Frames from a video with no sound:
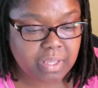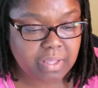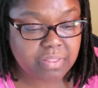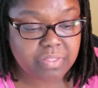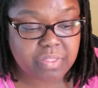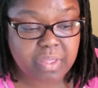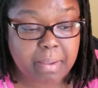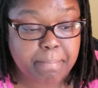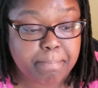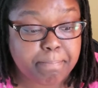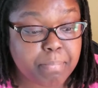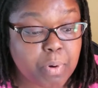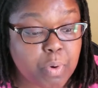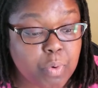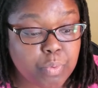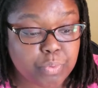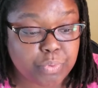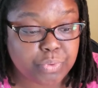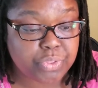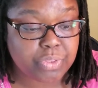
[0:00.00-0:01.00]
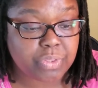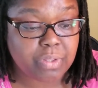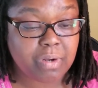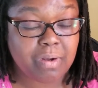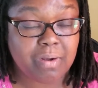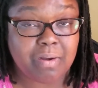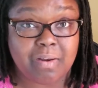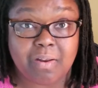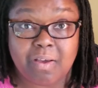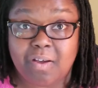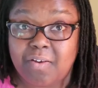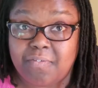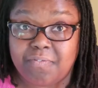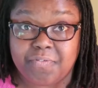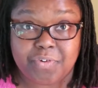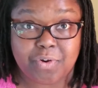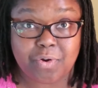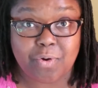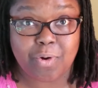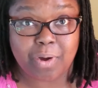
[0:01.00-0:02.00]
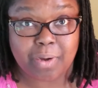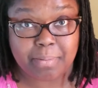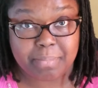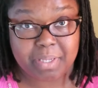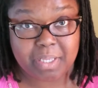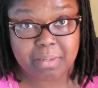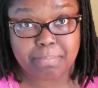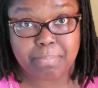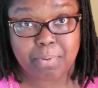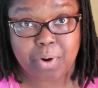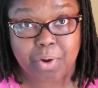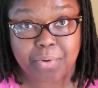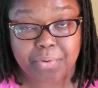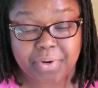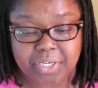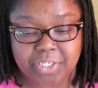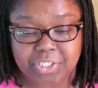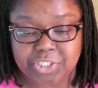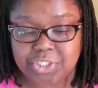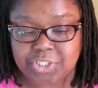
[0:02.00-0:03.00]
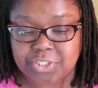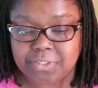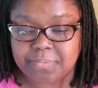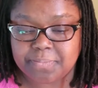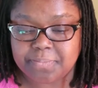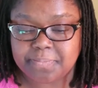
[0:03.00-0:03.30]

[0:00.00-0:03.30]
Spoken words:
They both loved cornmeal porridge.